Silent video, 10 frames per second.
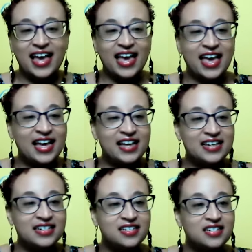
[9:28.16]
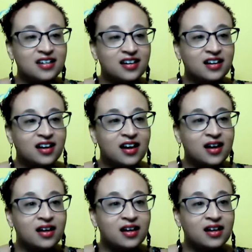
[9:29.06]
And
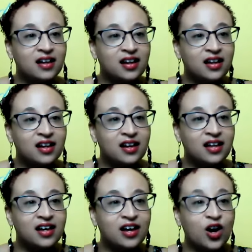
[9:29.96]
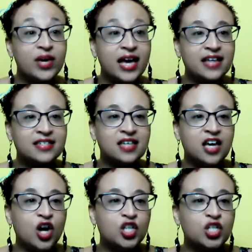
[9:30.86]
uh, la la la la. Oh, yes.
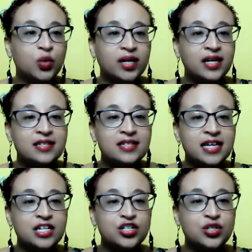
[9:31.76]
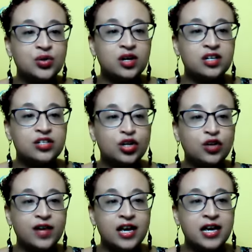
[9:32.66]
So we're going to send you a
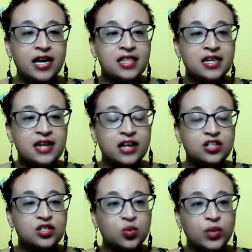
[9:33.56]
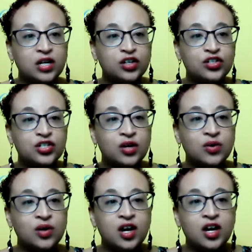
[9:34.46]
survey in the next week or
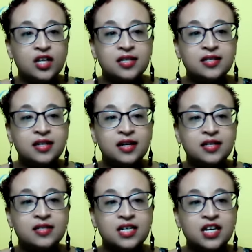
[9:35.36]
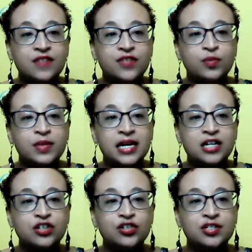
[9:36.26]
so to uh, see if you'd be
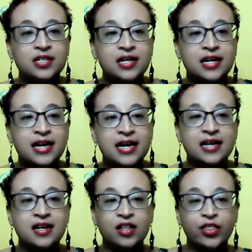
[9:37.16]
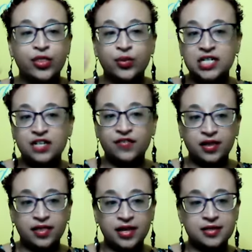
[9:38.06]
interested in three
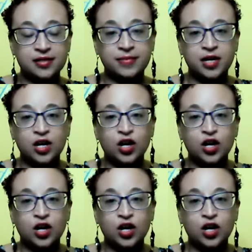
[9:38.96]
different things.